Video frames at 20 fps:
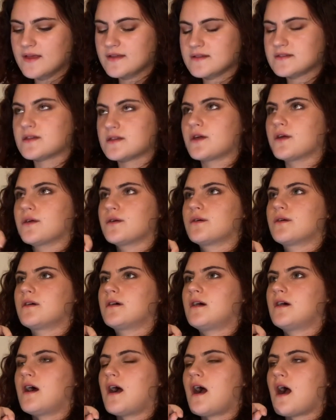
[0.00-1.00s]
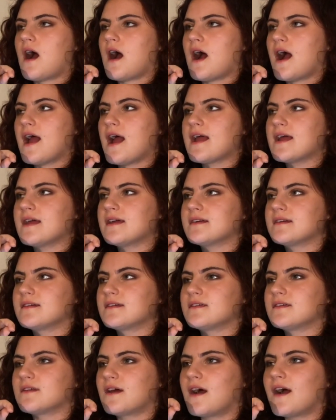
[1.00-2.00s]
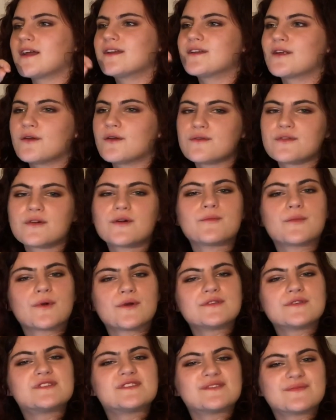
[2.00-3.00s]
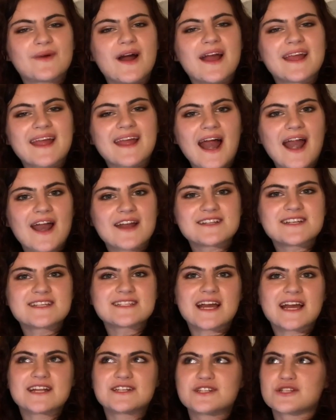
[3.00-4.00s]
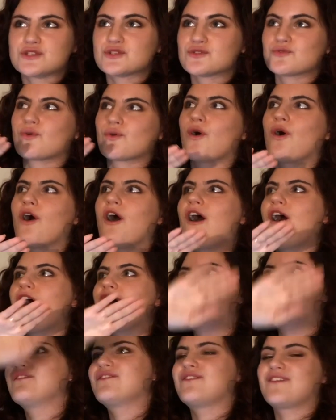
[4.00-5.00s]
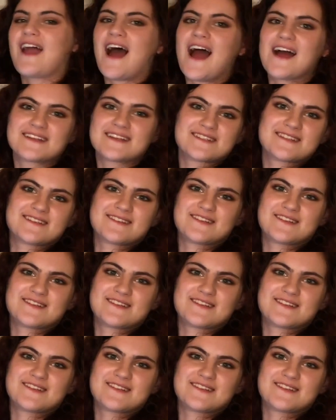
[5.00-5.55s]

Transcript: So I know that most of my characters I just draw a flat